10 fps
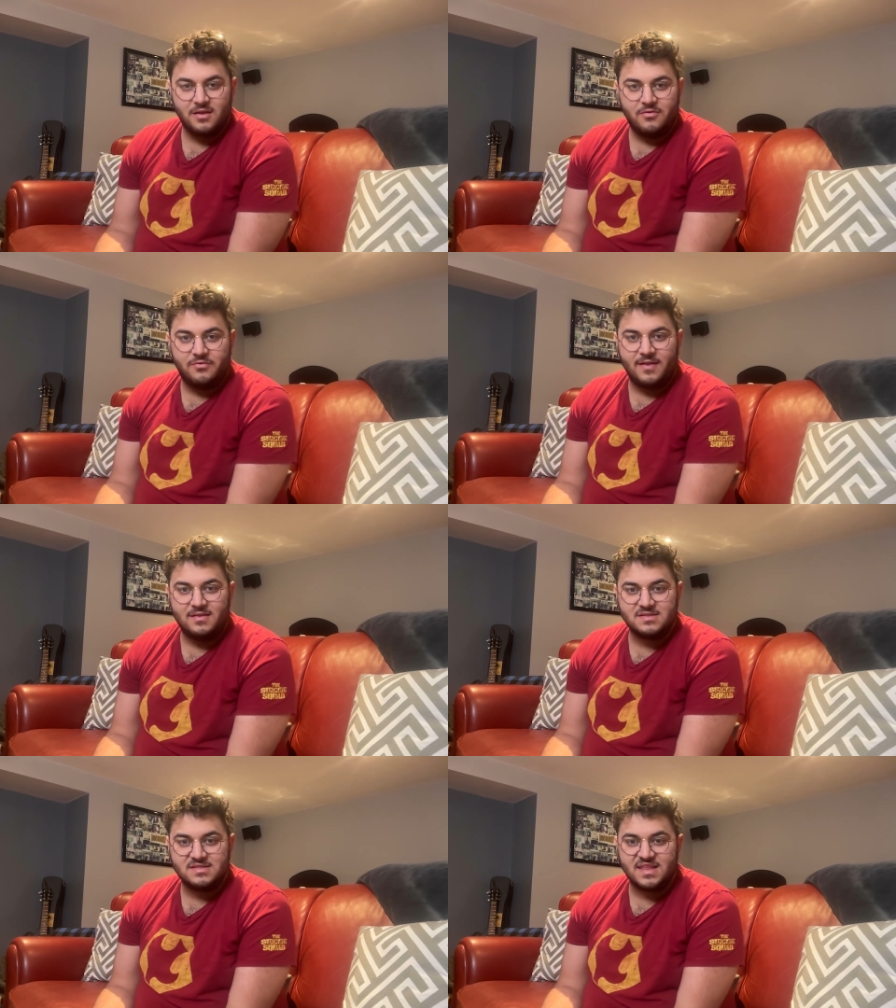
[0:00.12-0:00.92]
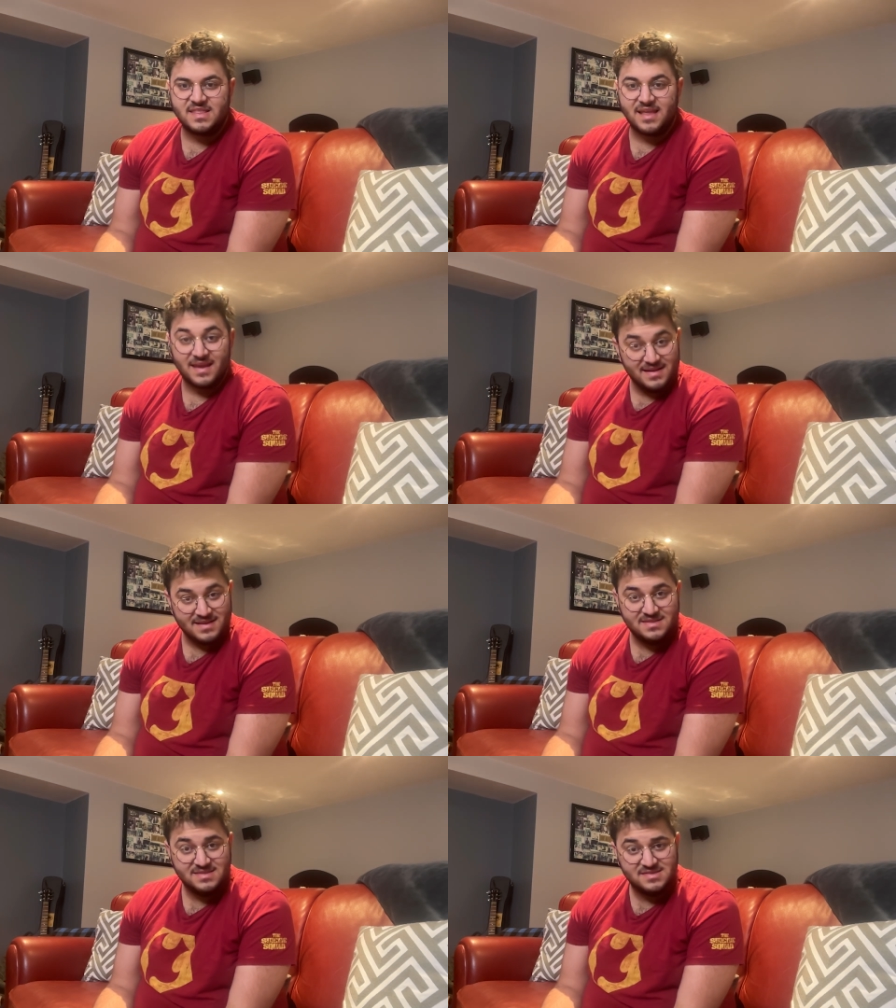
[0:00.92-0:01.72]
fellas and
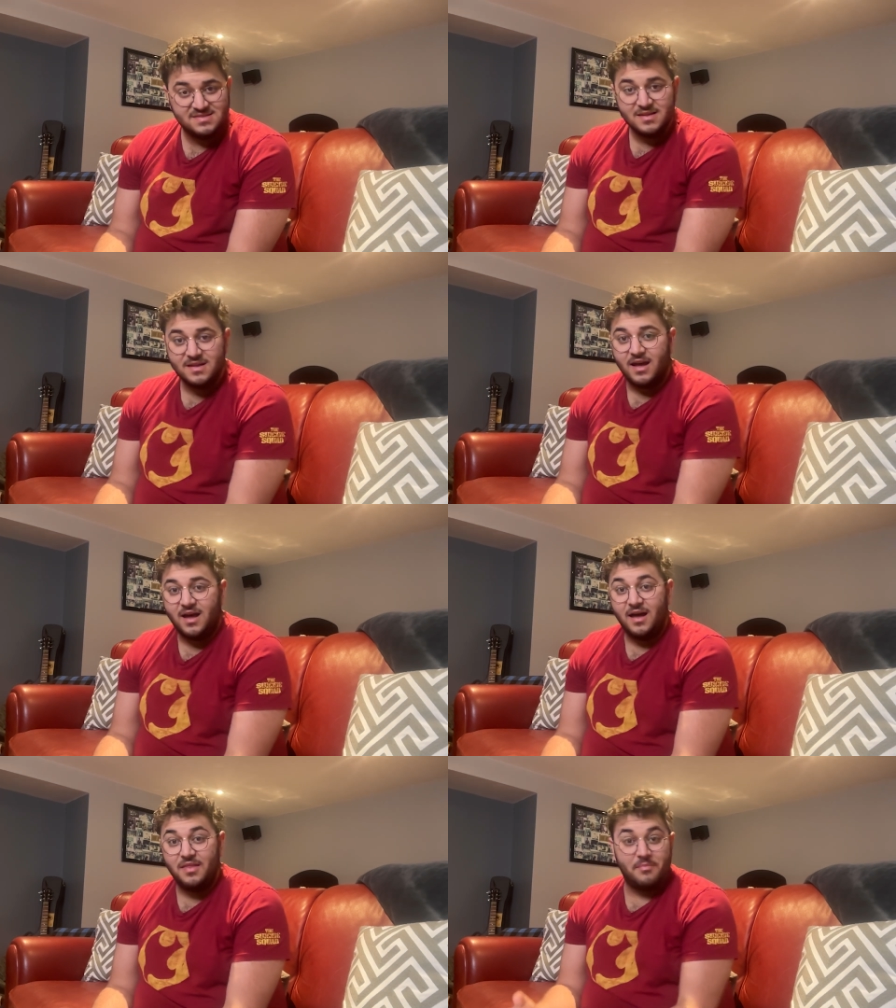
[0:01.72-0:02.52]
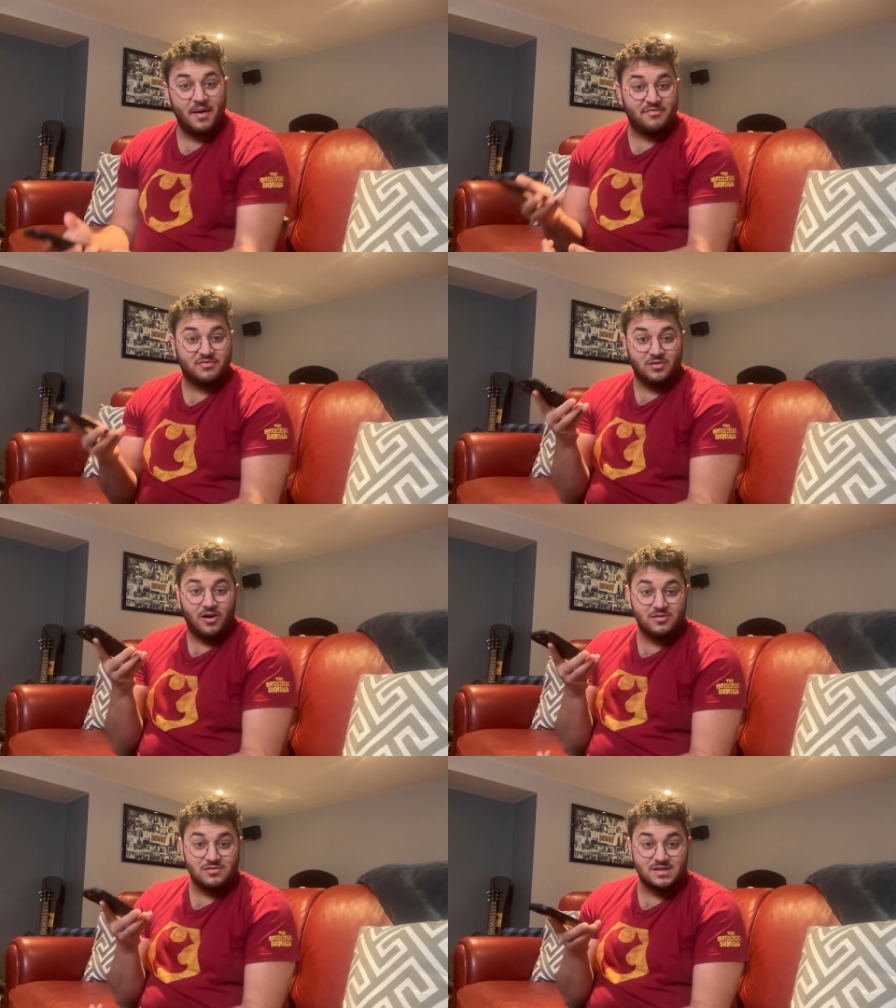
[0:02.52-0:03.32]
ladies, uh, the BAFTA
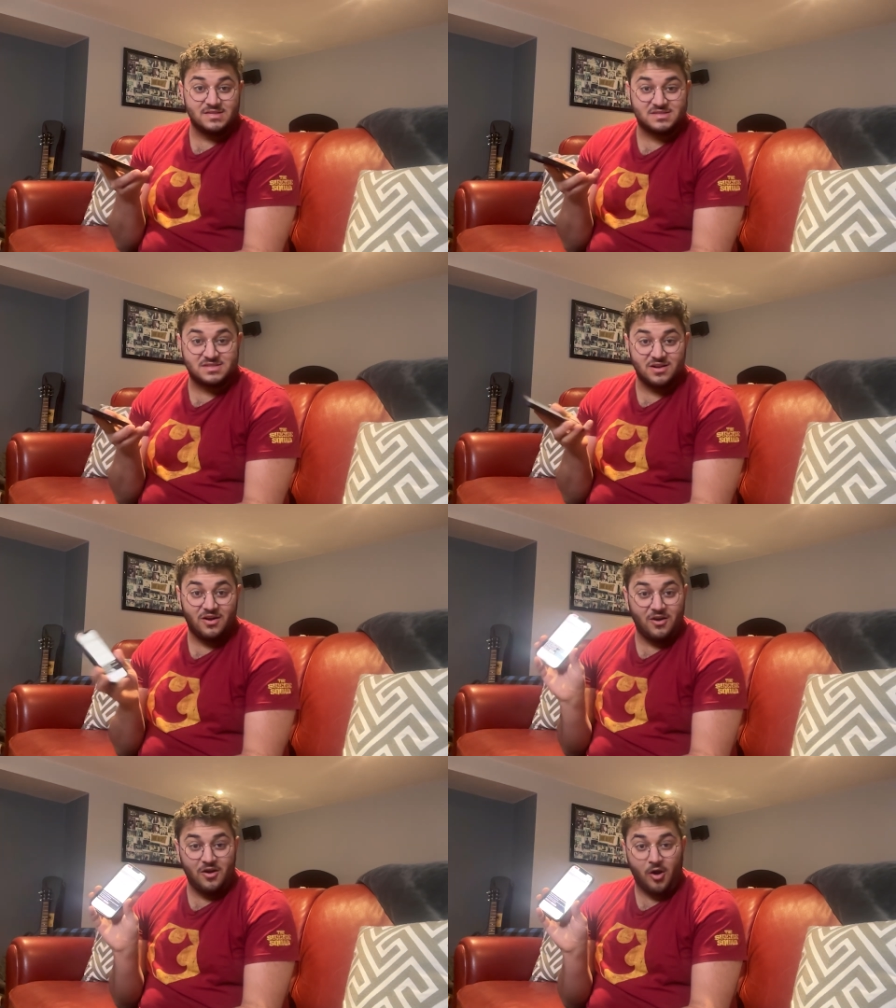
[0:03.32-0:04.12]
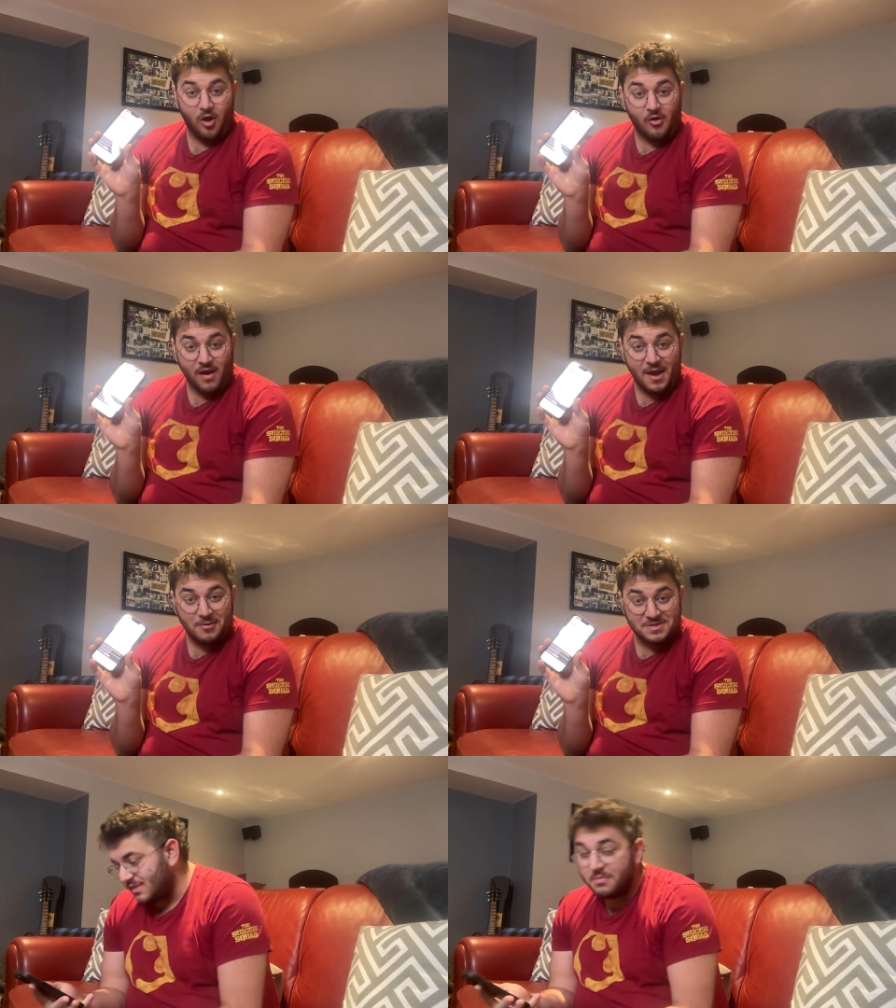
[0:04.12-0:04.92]
long lists are
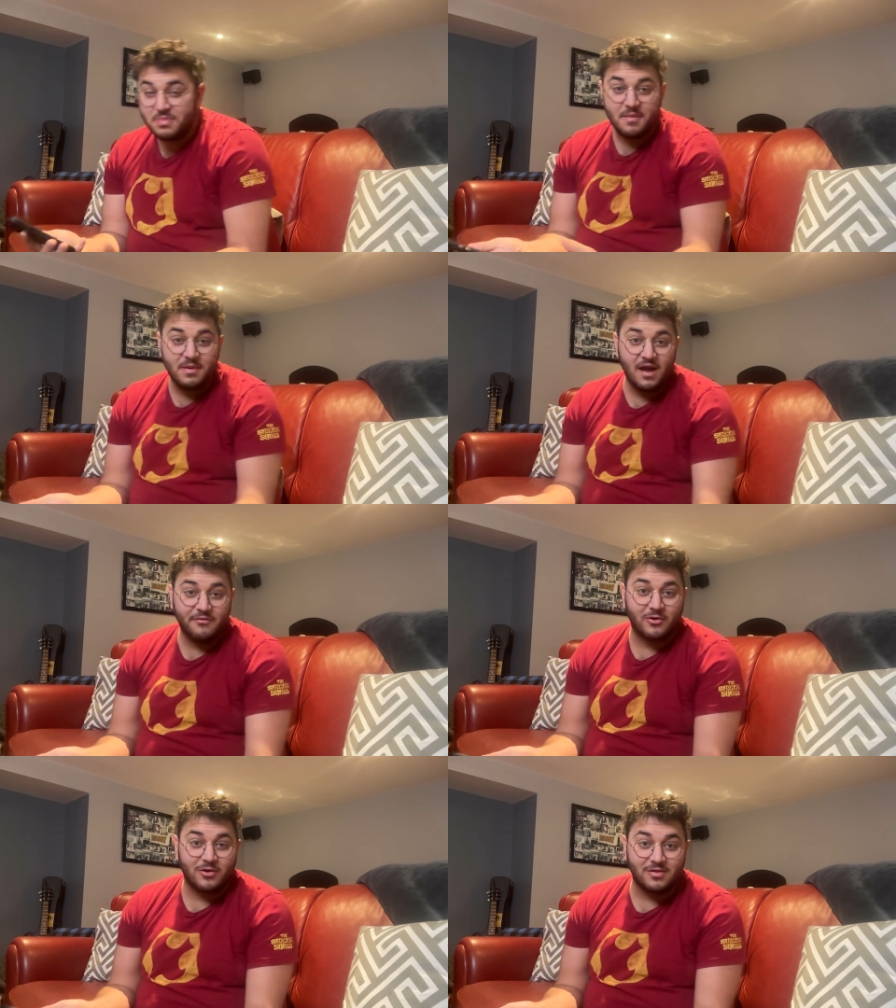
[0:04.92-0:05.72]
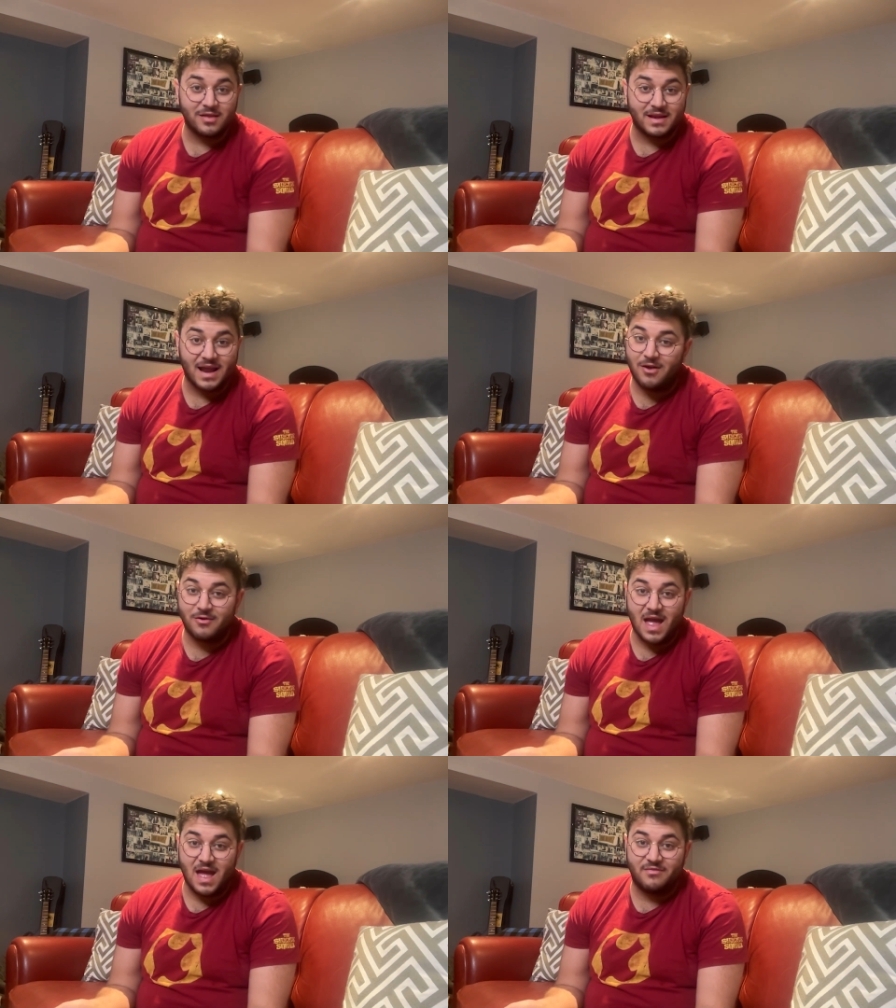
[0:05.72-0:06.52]
out. They've been out for like an hour
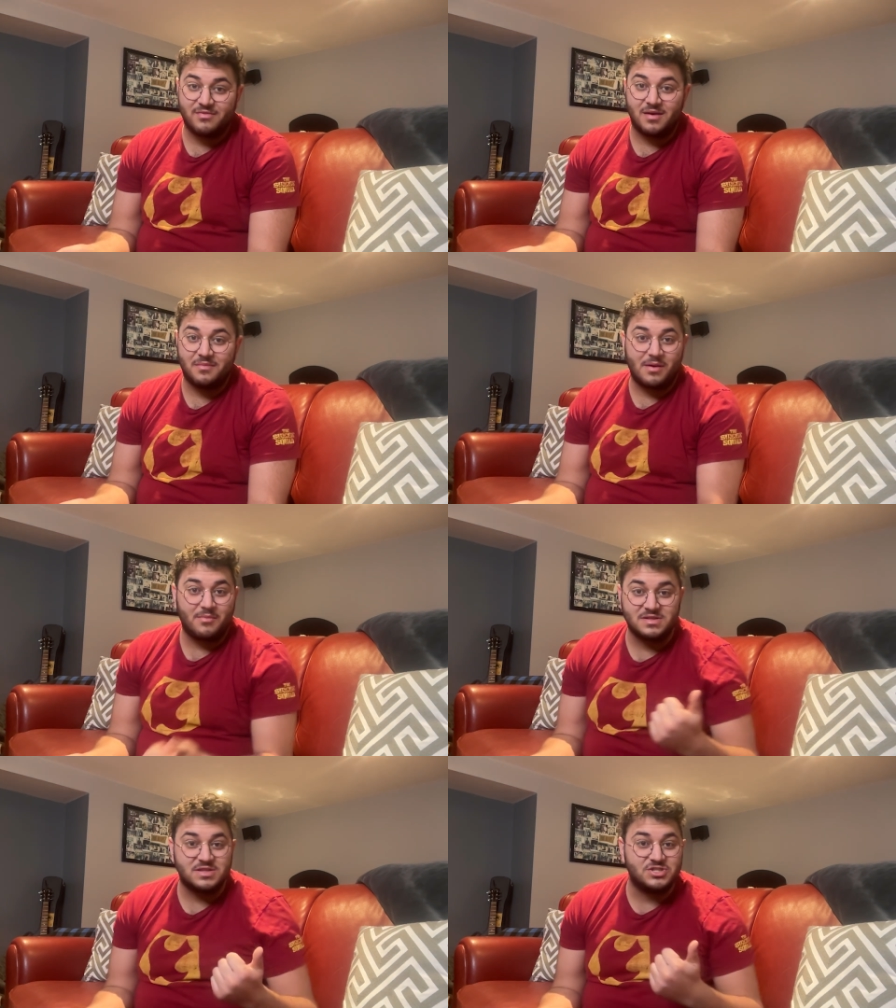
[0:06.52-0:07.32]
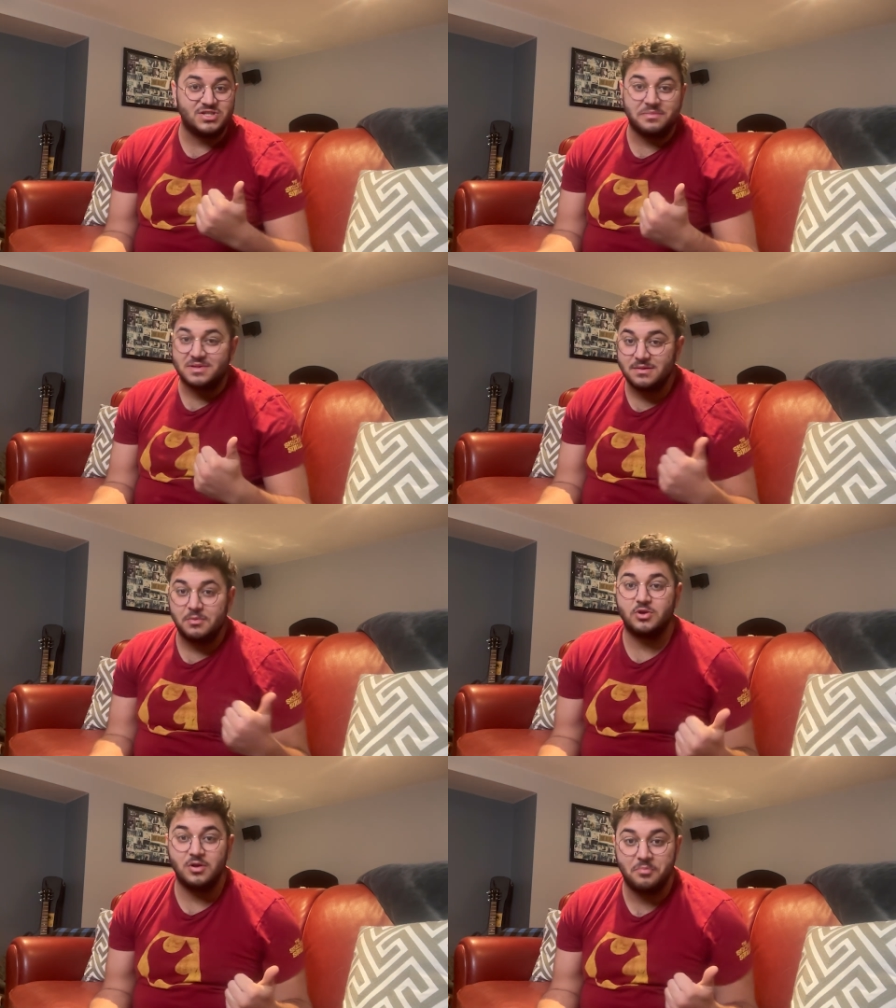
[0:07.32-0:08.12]
and a half now, but I went to the gym because I'm
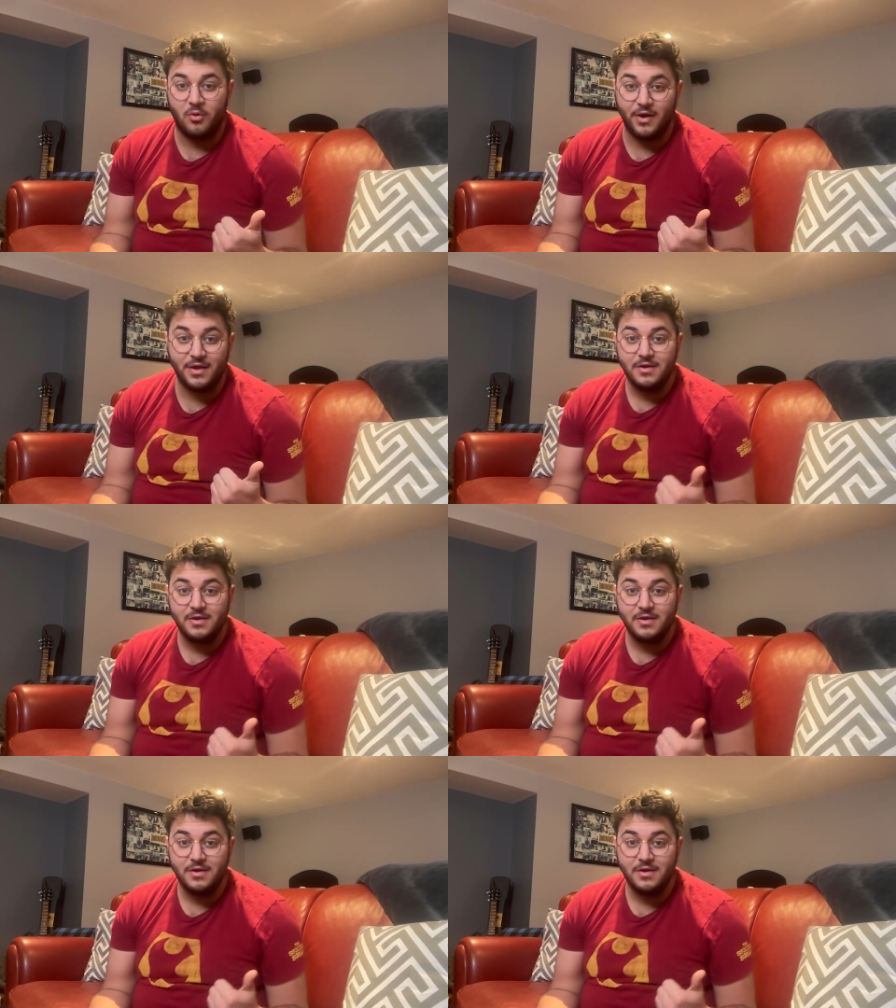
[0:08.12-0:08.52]
a good boy.